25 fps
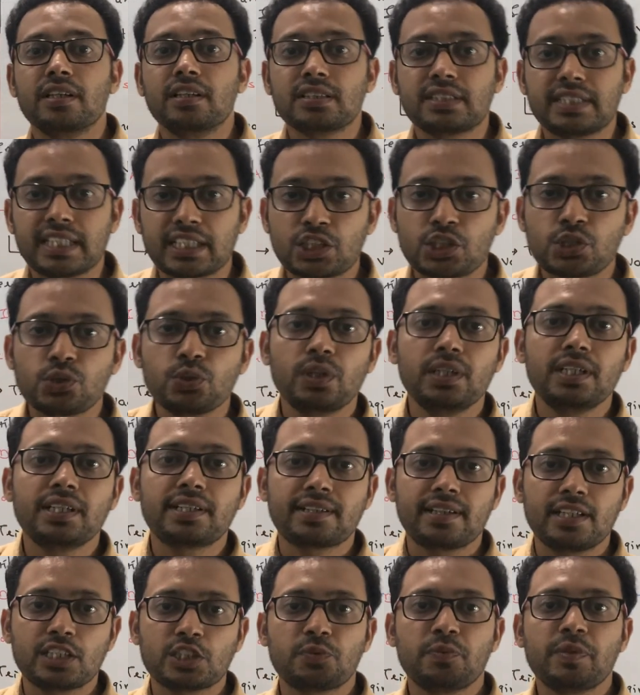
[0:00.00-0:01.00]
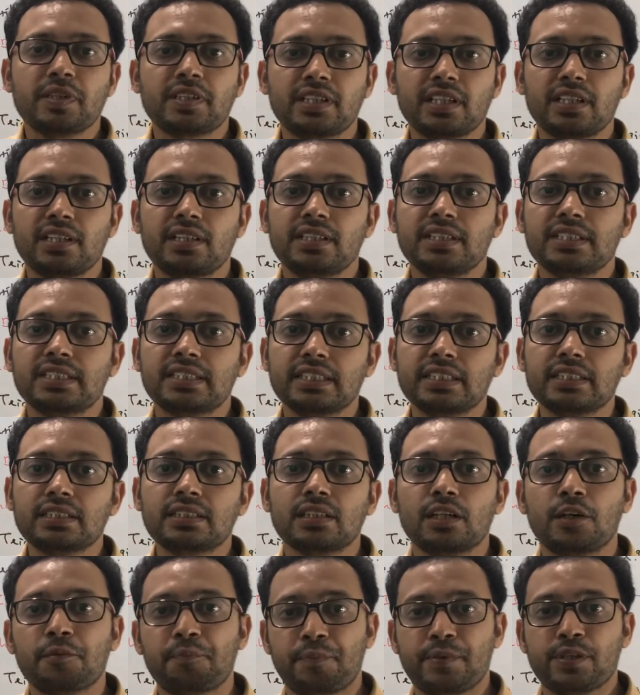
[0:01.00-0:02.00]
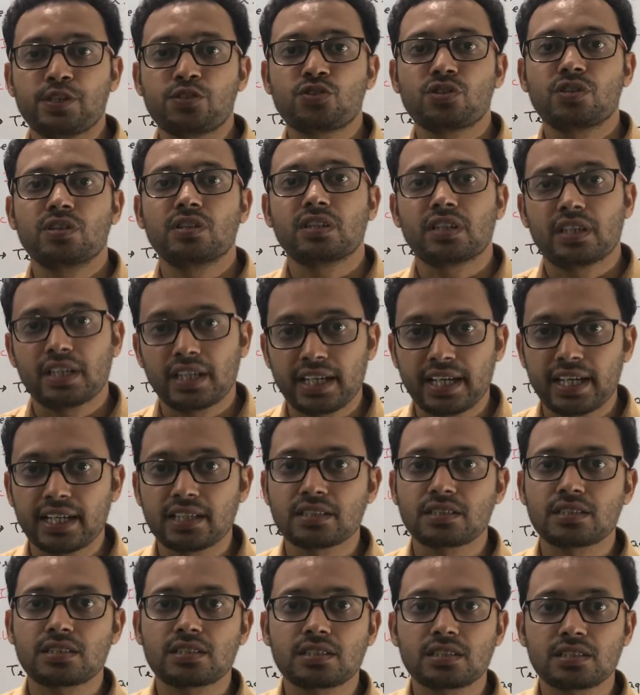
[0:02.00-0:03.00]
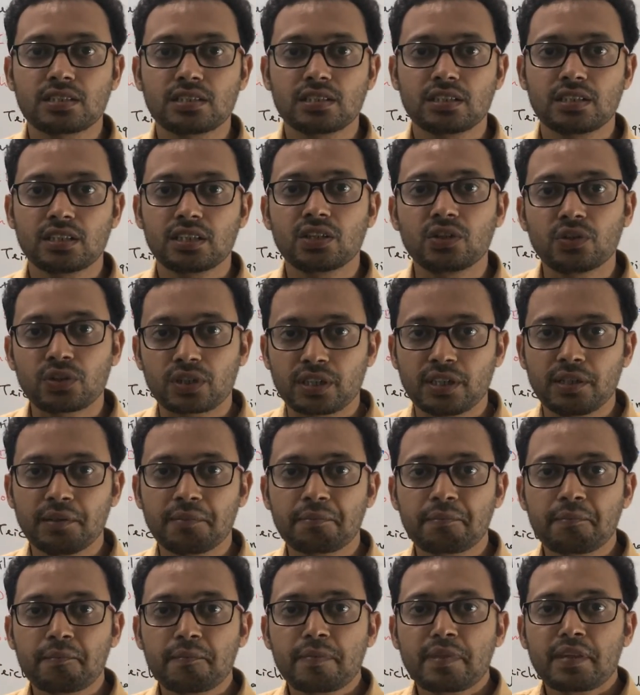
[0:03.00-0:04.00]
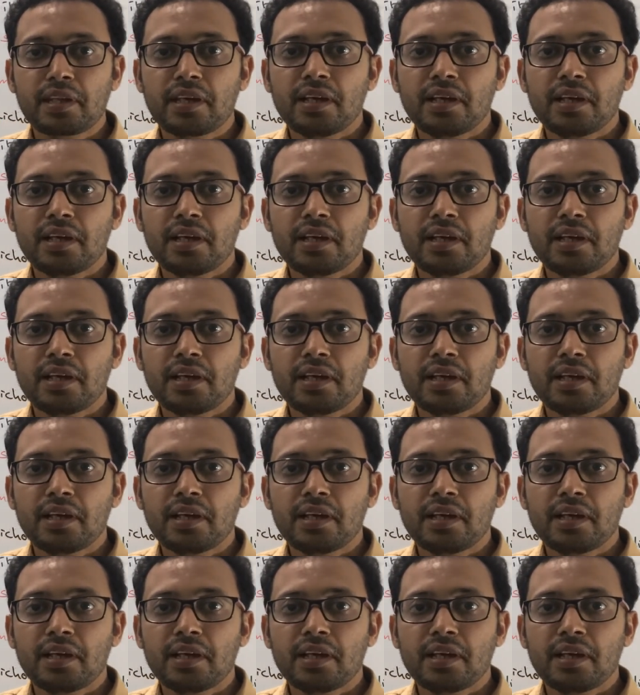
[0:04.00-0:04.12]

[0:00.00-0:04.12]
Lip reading: sexually transmitted disease a patient has. Okay.